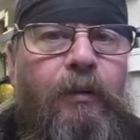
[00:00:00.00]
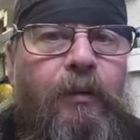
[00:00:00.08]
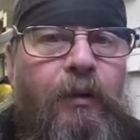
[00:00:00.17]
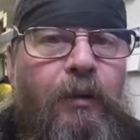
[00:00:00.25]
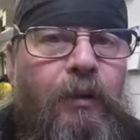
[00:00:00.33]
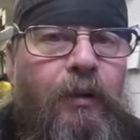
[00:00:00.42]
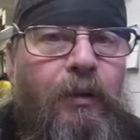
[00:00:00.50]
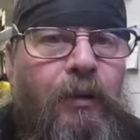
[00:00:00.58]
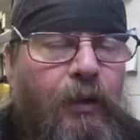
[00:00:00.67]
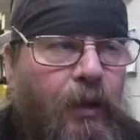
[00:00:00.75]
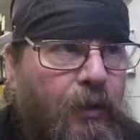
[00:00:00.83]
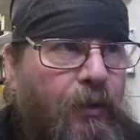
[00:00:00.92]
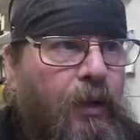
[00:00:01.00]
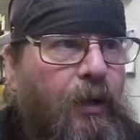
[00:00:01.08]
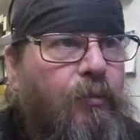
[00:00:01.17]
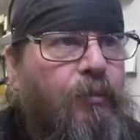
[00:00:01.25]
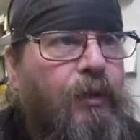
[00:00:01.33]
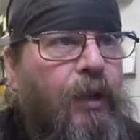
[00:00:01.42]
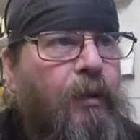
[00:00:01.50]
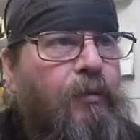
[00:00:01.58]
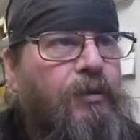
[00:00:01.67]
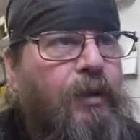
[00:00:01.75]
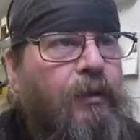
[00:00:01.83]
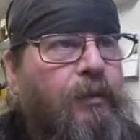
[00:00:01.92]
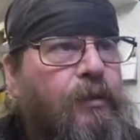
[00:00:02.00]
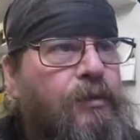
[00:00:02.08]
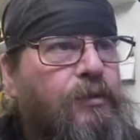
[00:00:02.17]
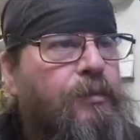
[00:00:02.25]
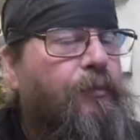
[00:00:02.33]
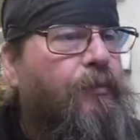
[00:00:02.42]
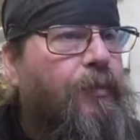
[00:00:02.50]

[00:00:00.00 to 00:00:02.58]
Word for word: Cripes. And you ended up with damage like this.